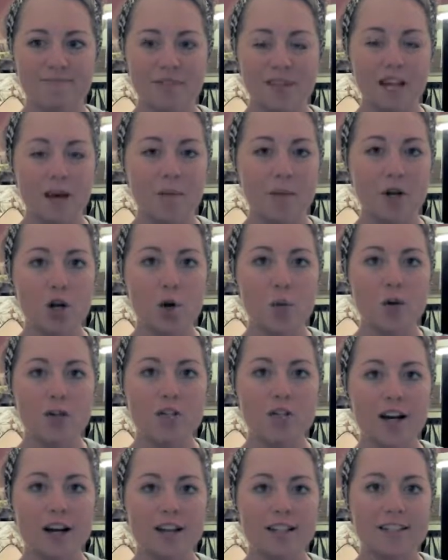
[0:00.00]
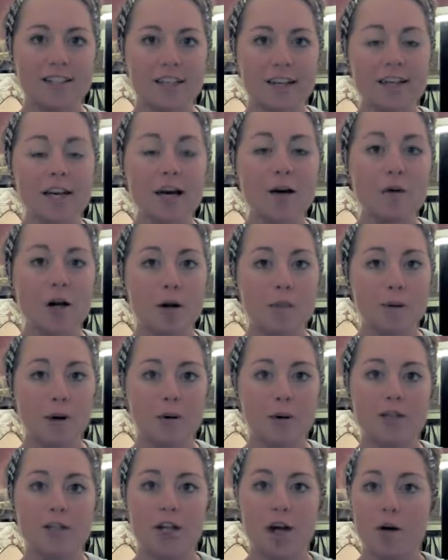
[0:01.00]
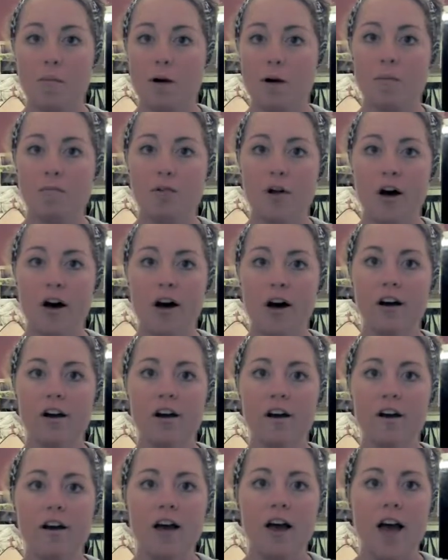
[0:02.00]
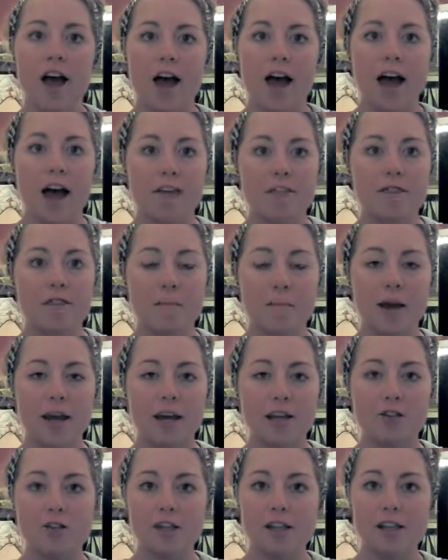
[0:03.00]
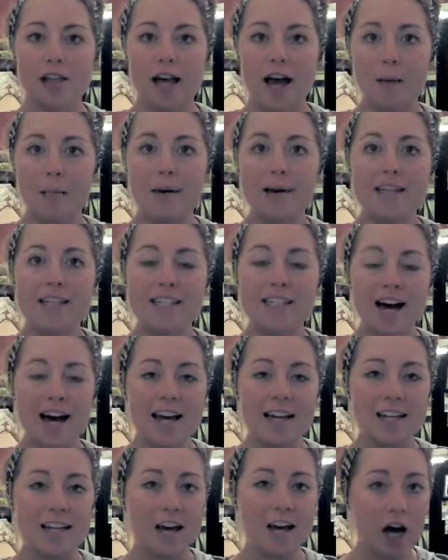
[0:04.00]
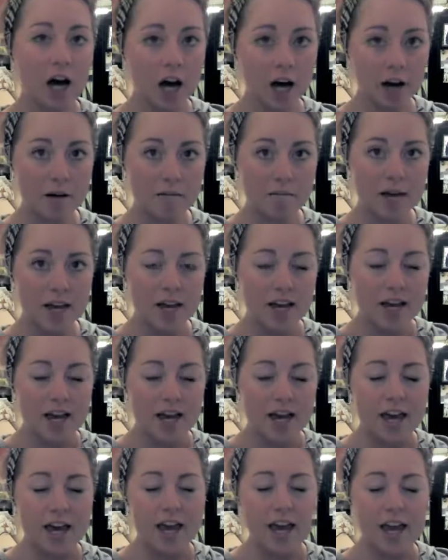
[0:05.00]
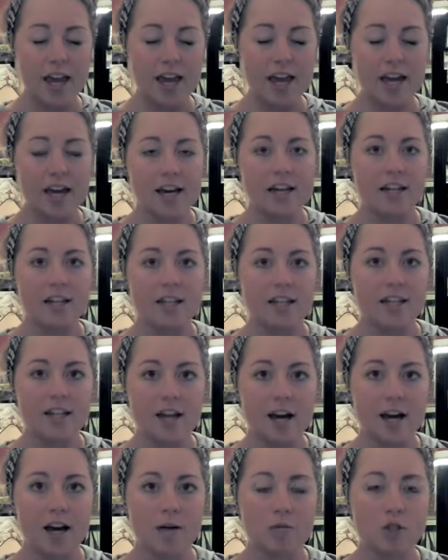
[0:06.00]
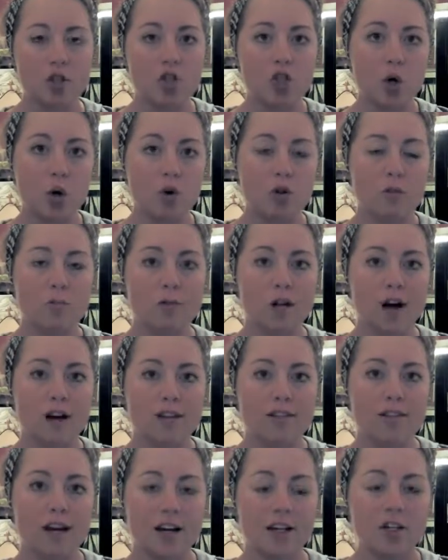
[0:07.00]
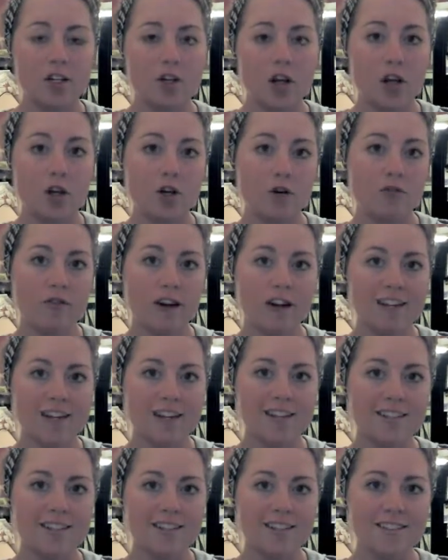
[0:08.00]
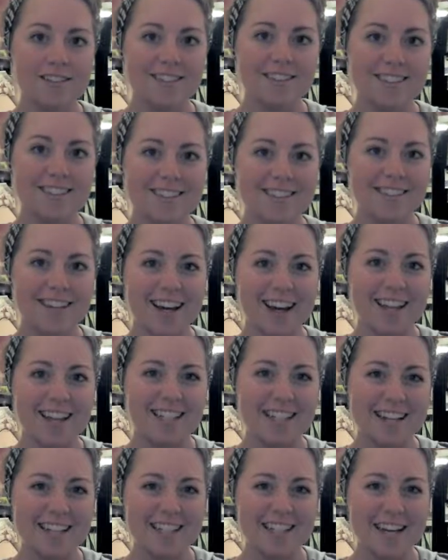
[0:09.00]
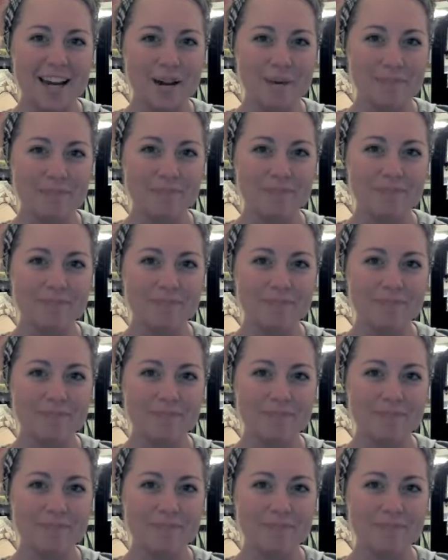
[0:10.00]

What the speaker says: Let me know what you guys think. I'm going to post it on my blog at thepantrylab.com, and just go to the blog section and you'll find it. See you guys next time.